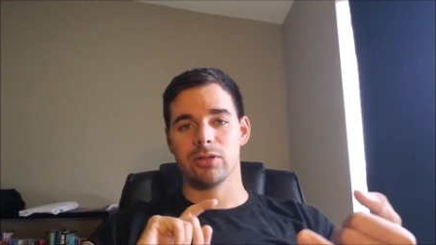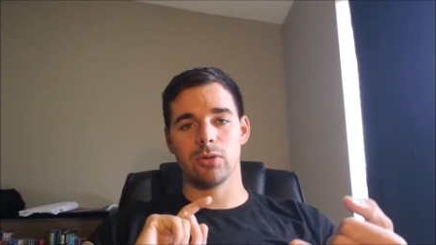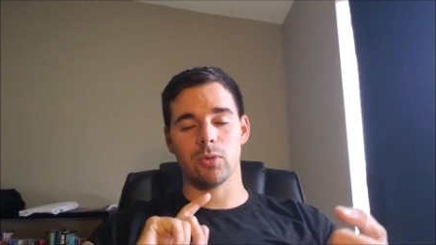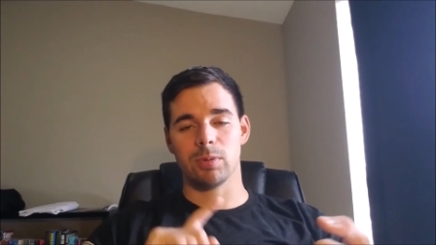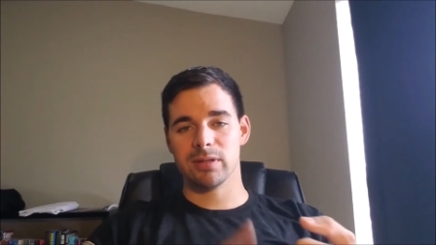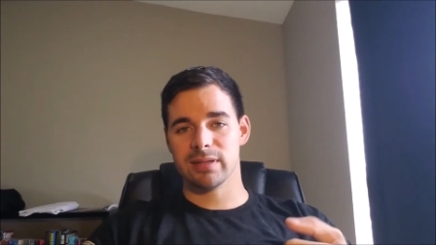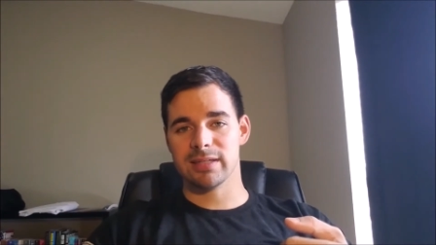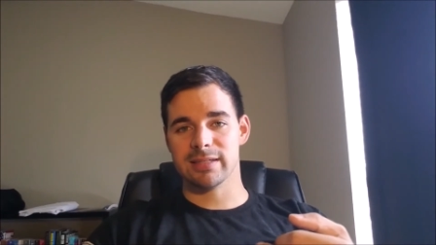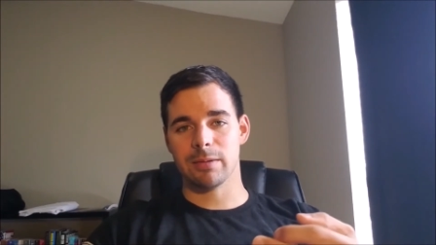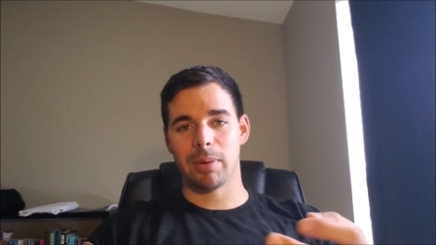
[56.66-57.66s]
to put
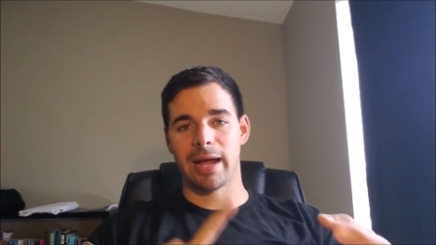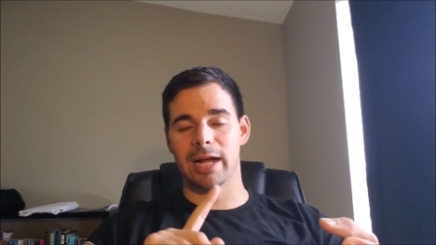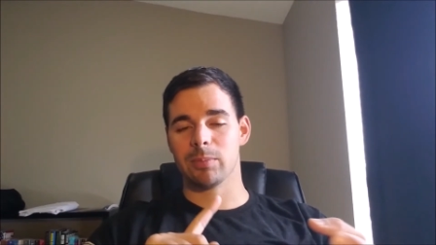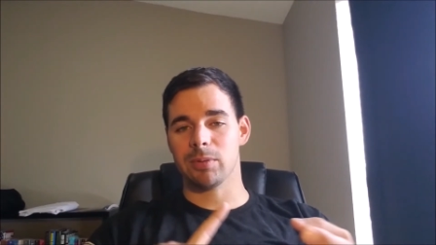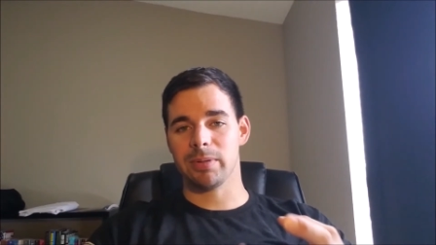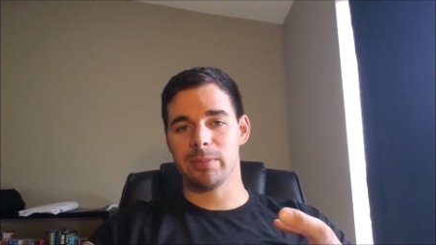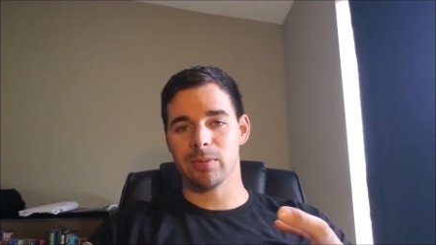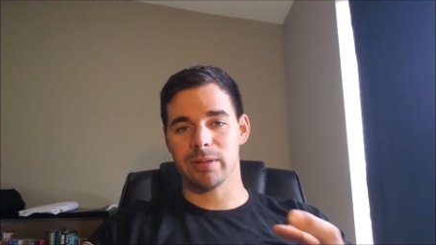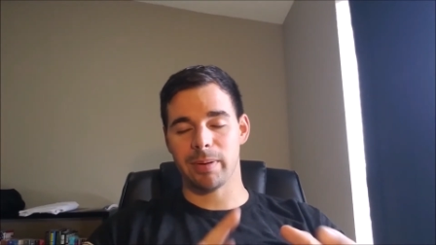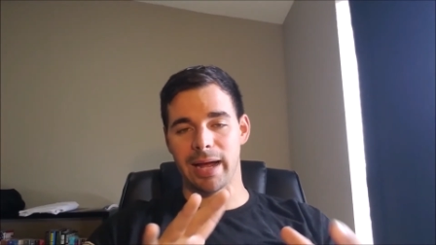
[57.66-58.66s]
things in the back, put
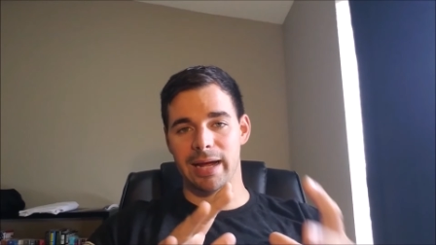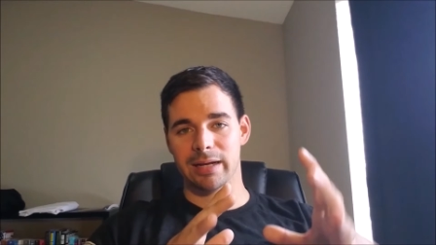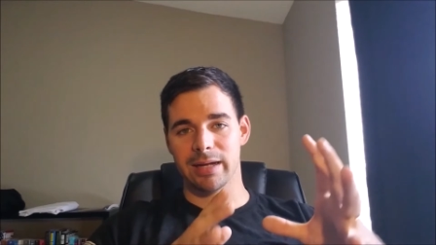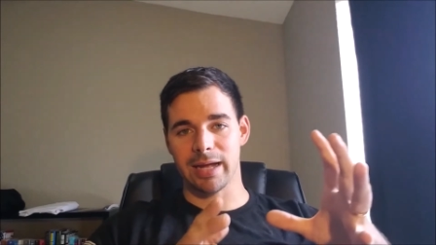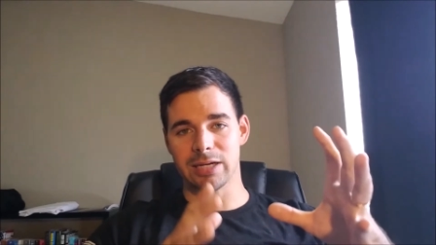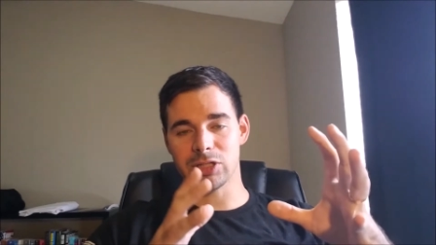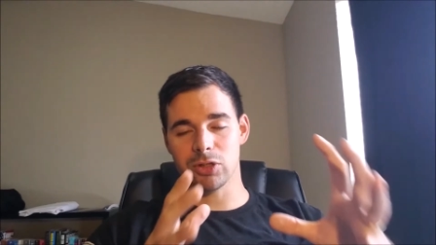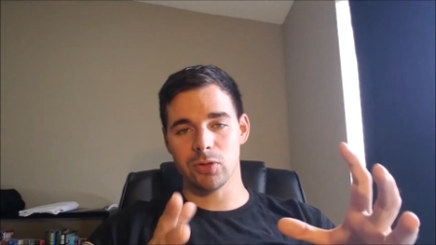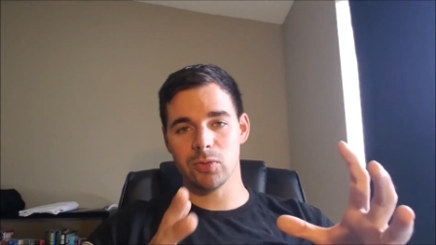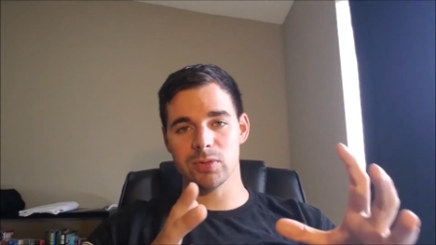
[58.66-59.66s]
people in the back, and
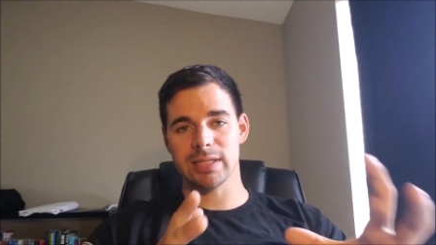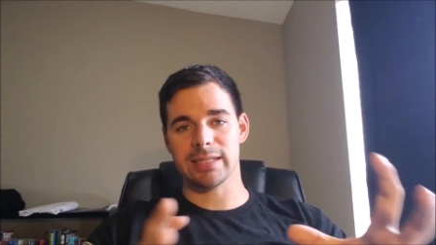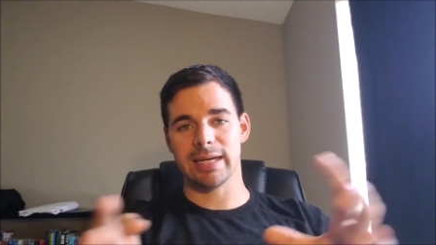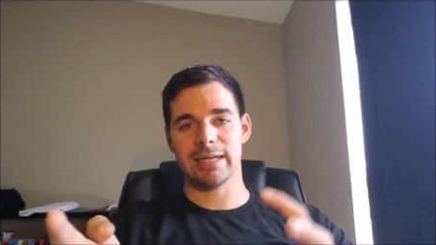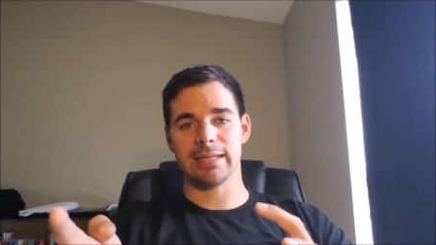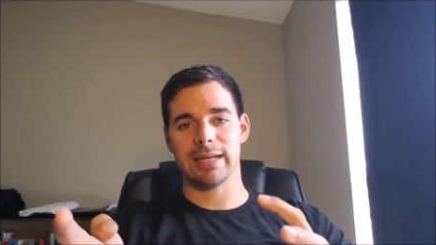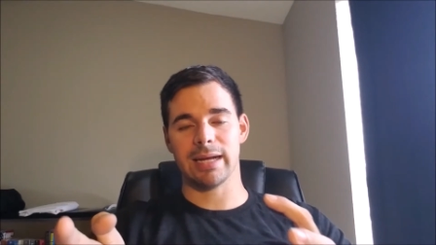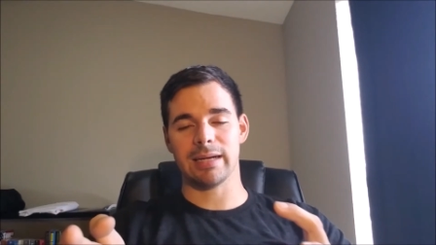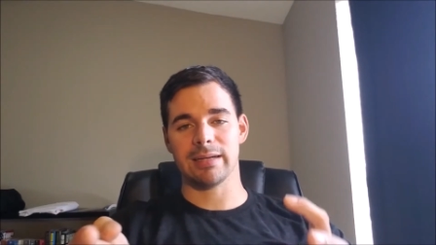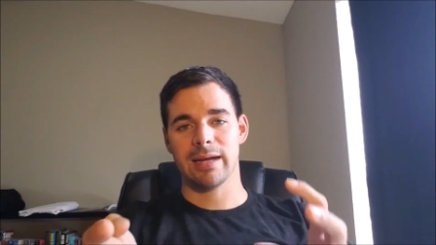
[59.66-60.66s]
use day to
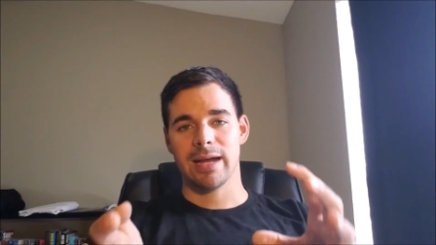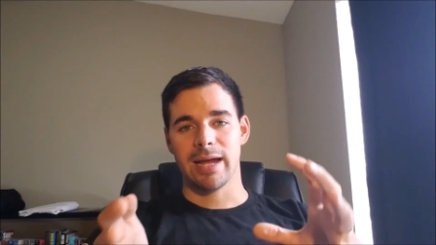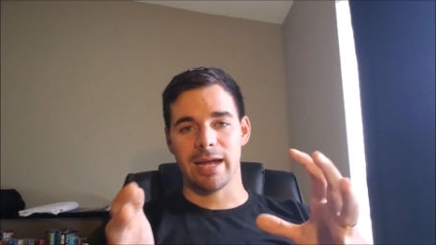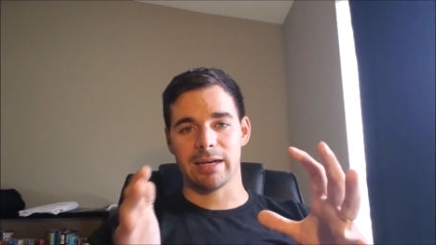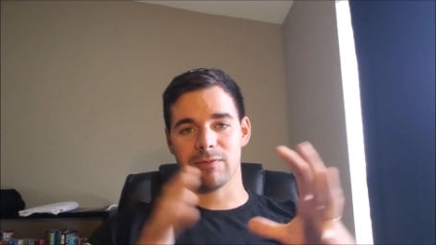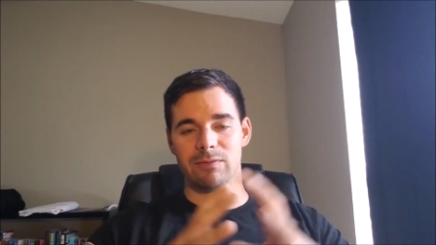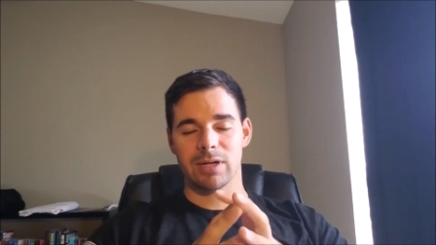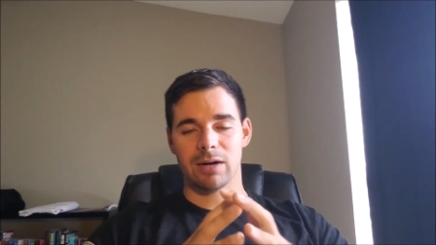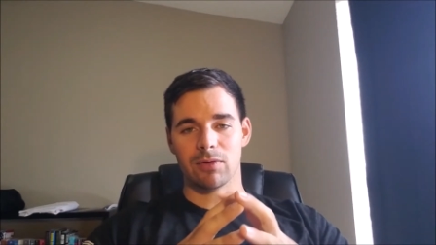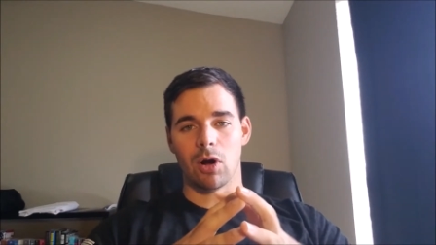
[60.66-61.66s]
day and
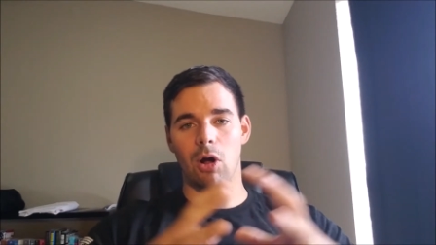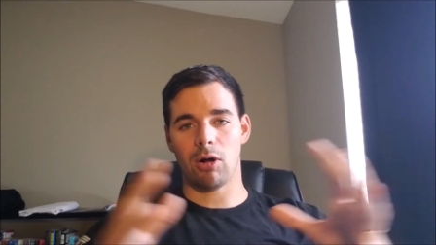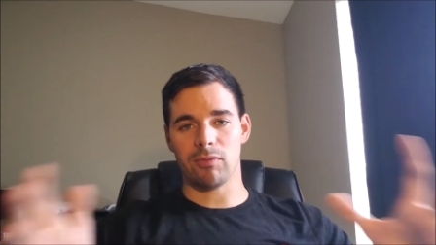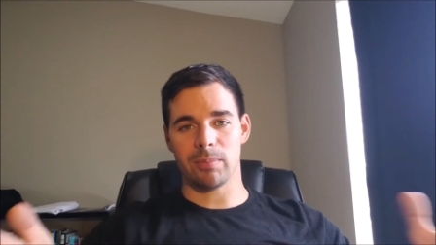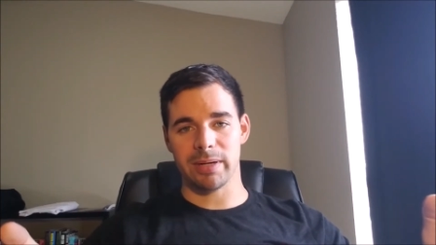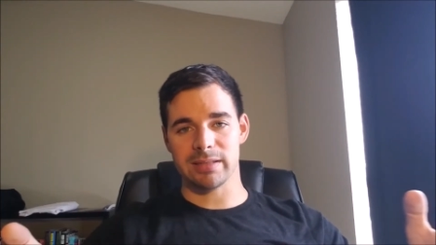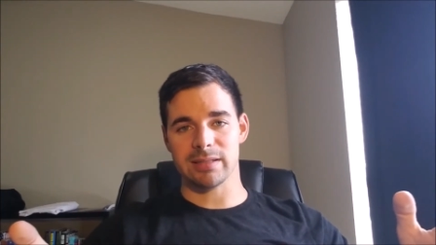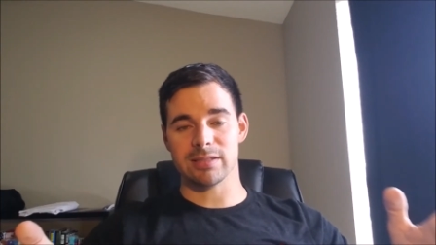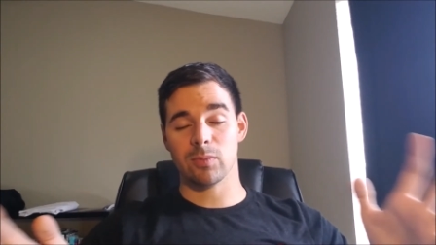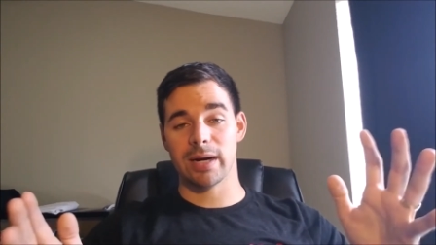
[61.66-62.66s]
cover all of the
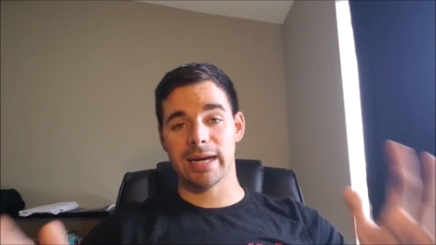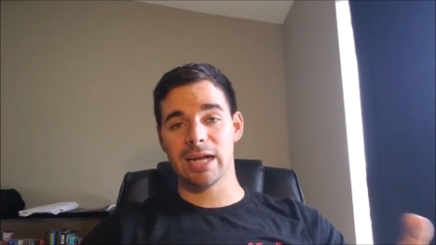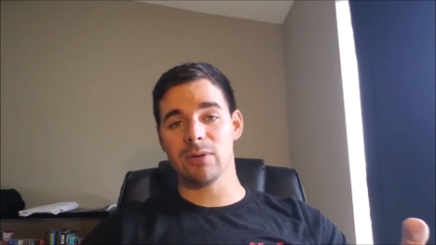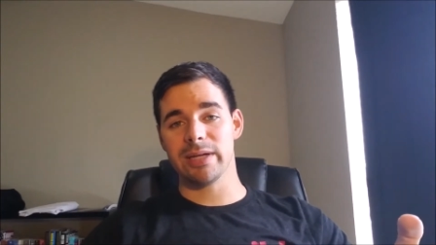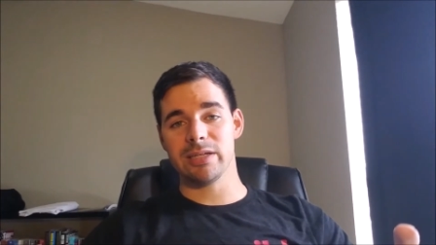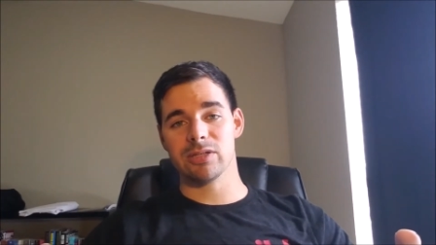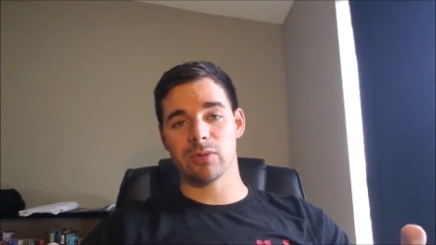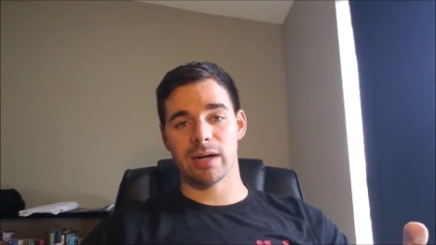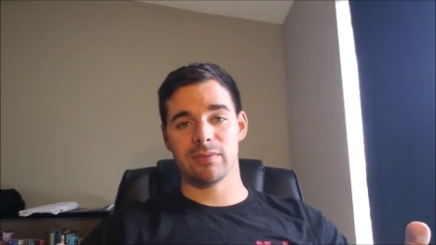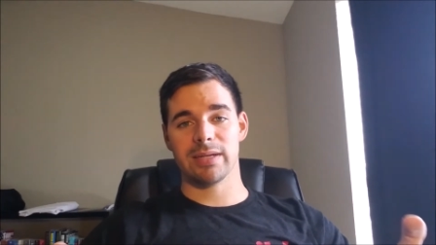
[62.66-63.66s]
bases. Right now, he's
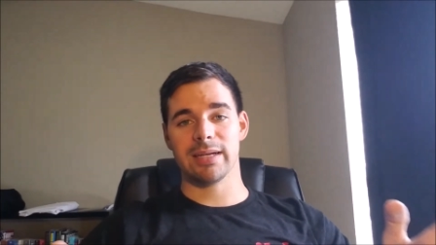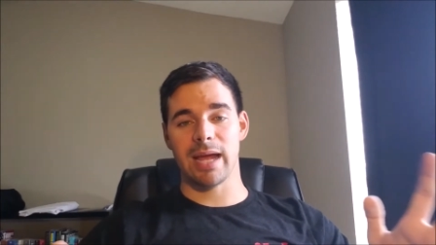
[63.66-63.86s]
driving